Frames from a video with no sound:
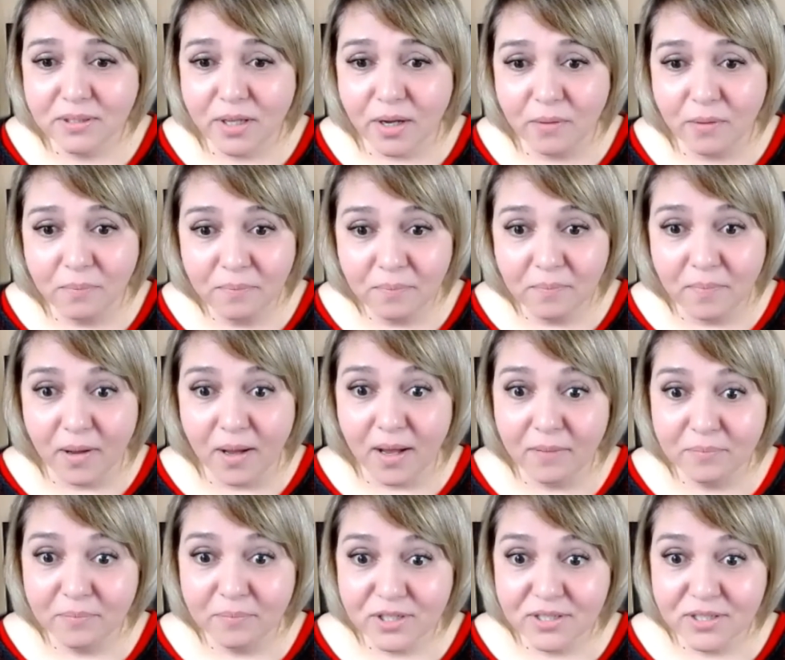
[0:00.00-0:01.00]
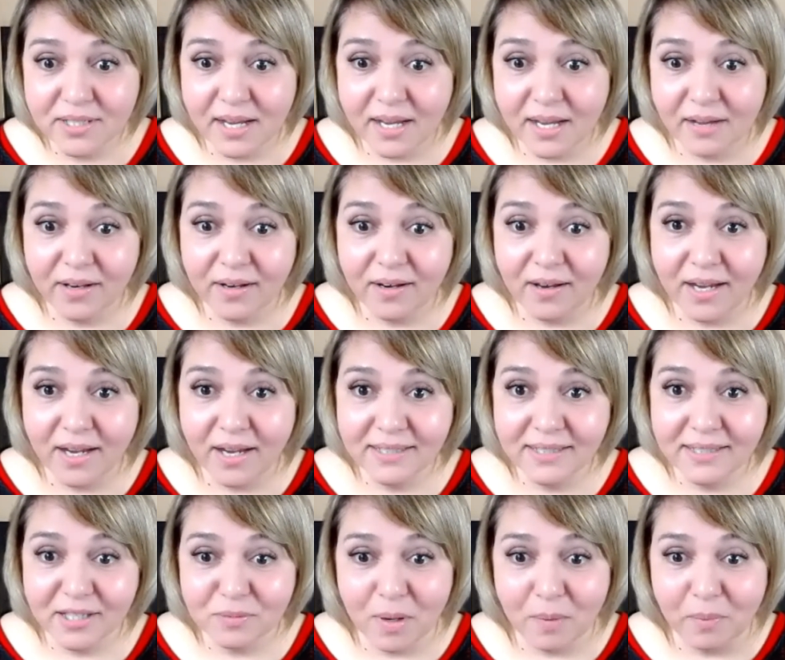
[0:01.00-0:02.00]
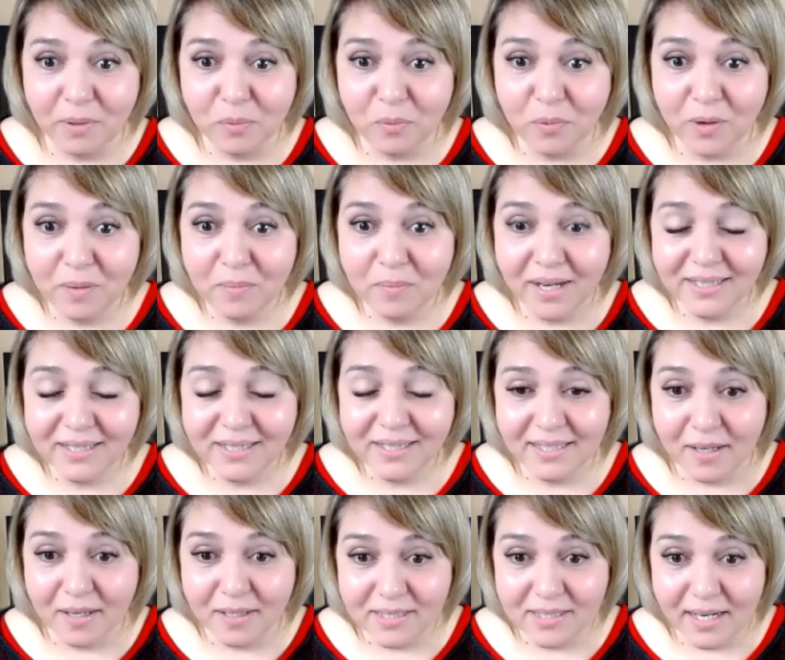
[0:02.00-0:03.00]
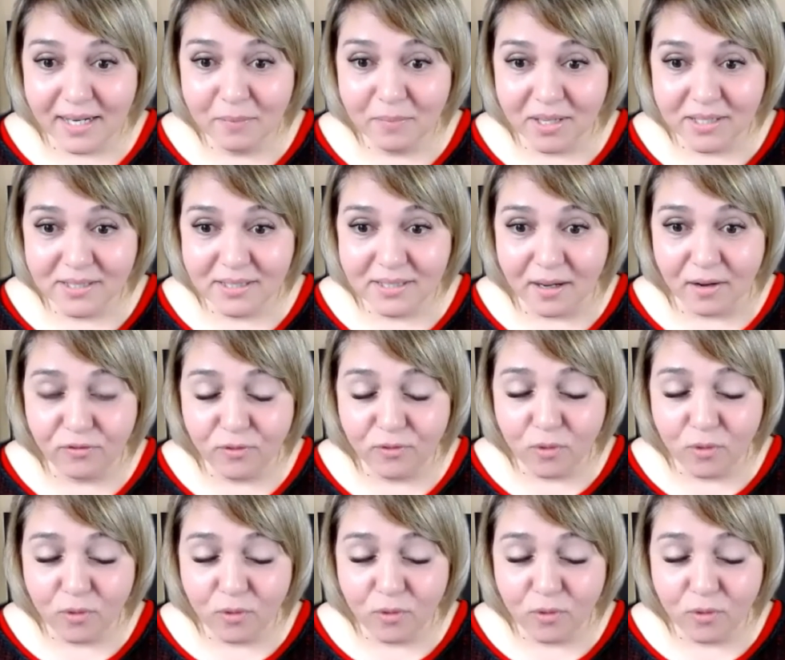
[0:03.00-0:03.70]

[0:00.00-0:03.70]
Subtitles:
Go, I'm just having a lighthouse moment. What am I telling myself?